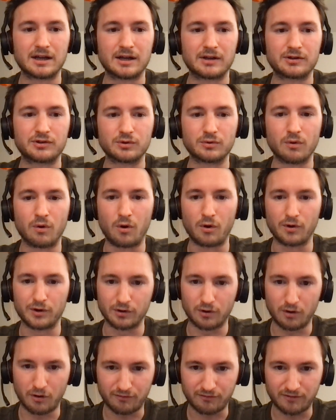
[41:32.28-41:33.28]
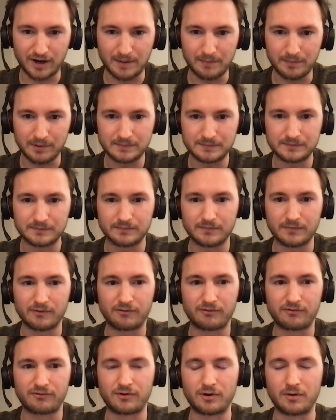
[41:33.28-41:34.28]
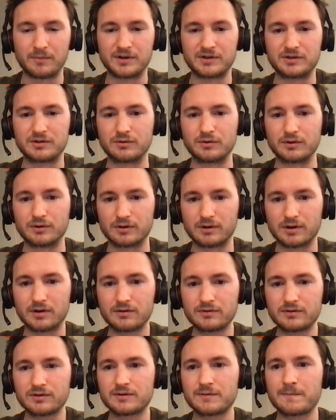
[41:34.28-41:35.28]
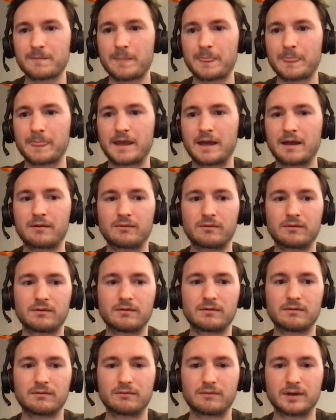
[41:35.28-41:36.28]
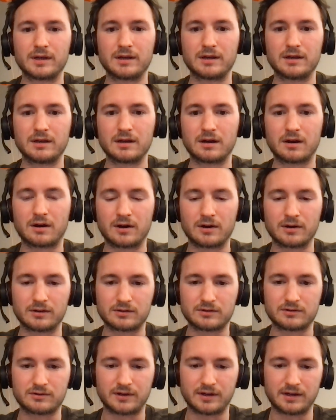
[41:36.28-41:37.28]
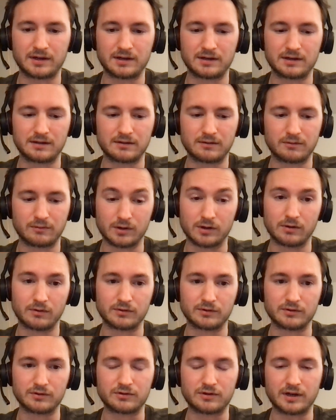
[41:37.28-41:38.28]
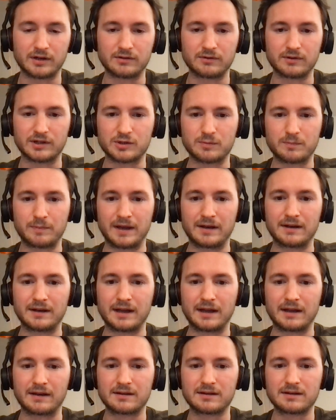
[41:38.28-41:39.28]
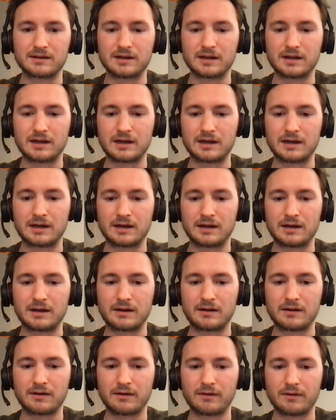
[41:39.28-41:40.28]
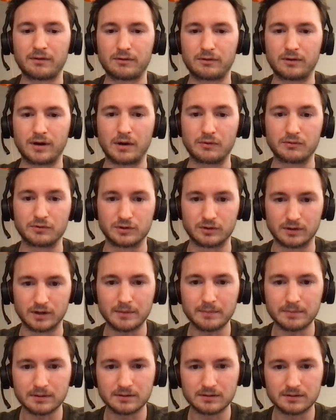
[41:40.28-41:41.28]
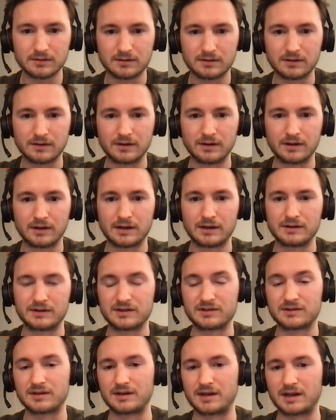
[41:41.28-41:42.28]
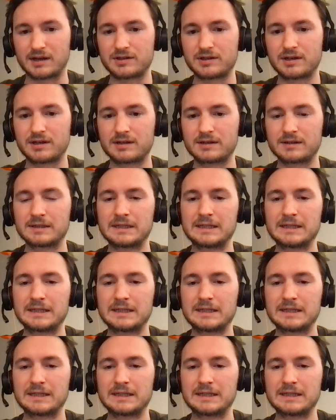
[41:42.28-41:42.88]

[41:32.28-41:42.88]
to on and off ramp from and to euros. Then we're going to try to expand that throughout Europe this and next year.